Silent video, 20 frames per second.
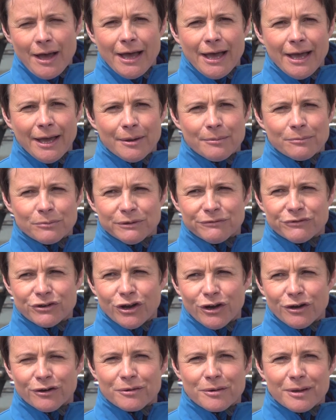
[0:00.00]
We've
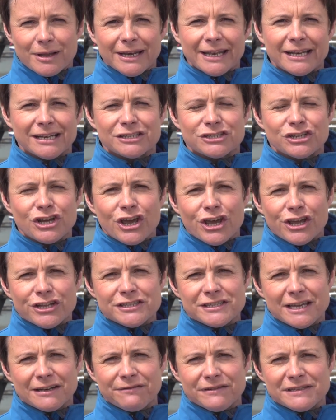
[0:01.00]
got little
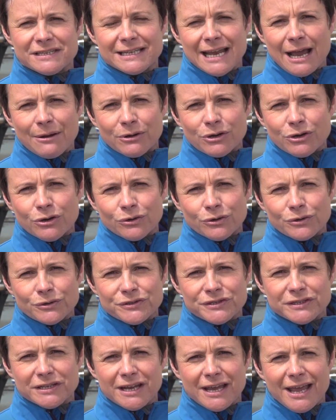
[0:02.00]
terns that visit our
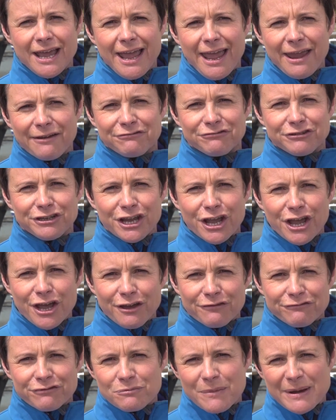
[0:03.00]
coast every
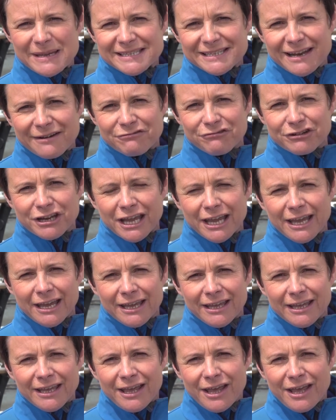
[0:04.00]
year from West Africa.